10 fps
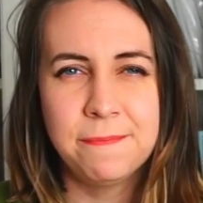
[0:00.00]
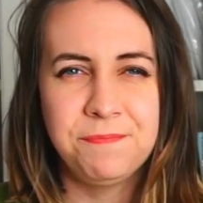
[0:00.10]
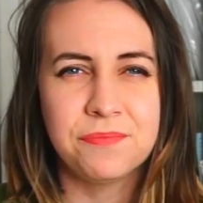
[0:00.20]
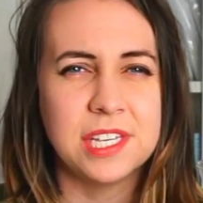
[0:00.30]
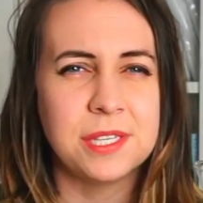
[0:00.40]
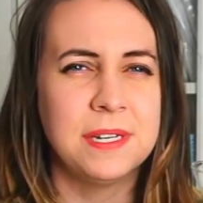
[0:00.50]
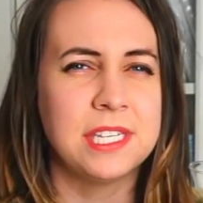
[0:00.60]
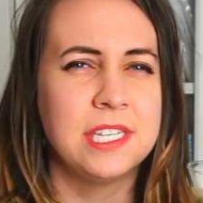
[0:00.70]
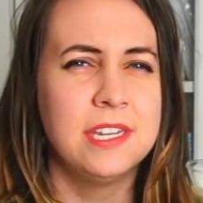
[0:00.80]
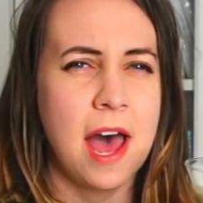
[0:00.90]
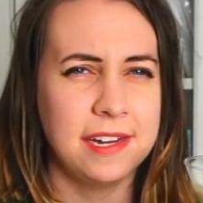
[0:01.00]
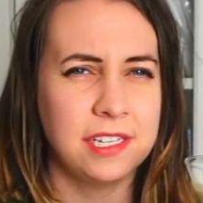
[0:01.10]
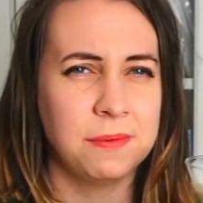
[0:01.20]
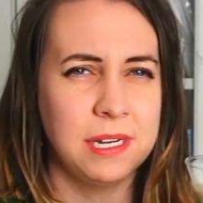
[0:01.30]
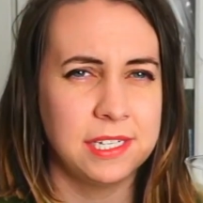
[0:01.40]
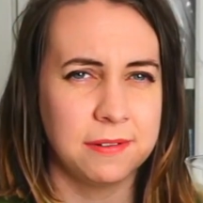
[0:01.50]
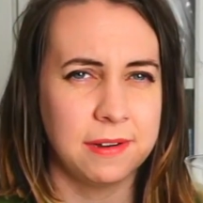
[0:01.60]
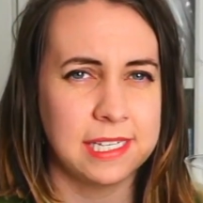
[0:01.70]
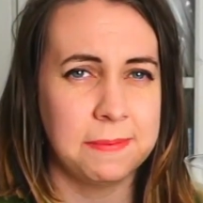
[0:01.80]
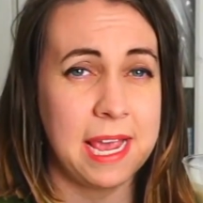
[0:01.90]
This one is not as sweet as the
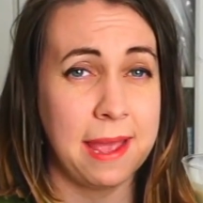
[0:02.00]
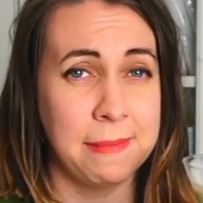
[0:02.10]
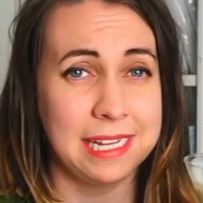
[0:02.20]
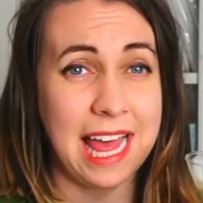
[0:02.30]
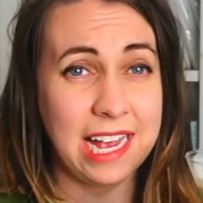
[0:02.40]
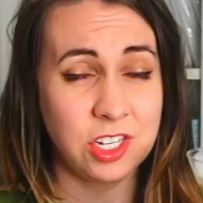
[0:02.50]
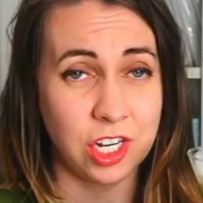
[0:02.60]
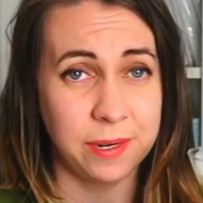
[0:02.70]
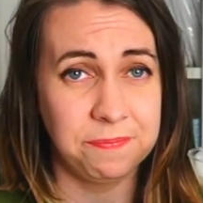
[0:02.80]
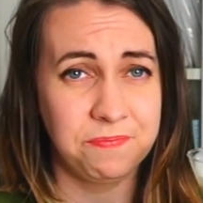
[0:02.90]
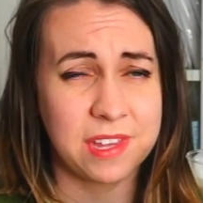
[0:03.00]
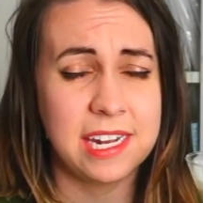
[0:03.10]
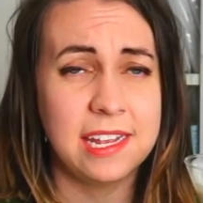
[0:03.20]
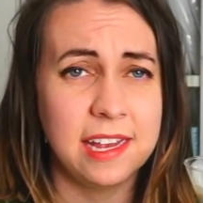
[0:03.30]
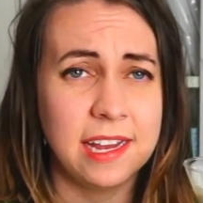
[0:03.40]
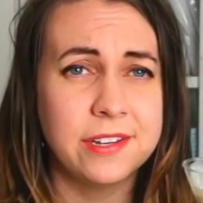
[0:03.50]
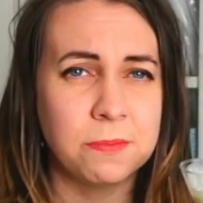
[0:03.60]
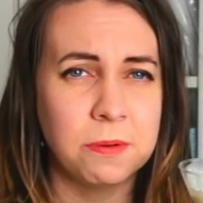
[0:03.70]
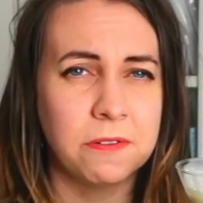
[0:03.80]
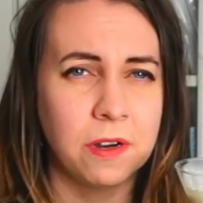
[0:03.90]
recipe I made last year, and I think I do
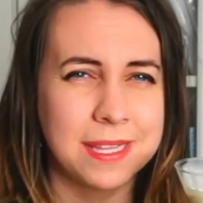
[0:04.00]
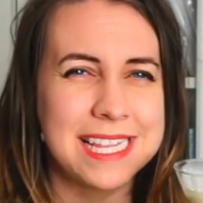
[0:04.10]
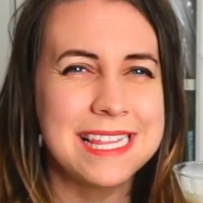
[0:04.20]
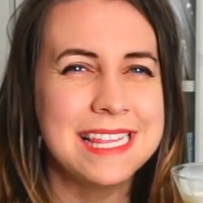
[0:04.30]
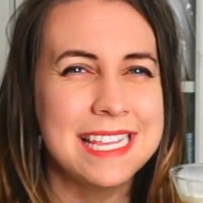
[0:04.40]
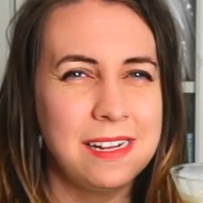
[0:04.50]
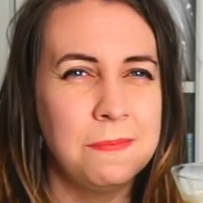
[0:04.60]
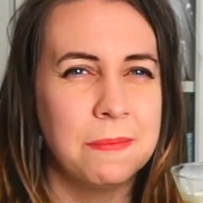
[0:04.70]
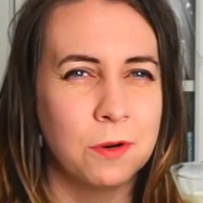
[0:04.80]
prefer it with a little bit more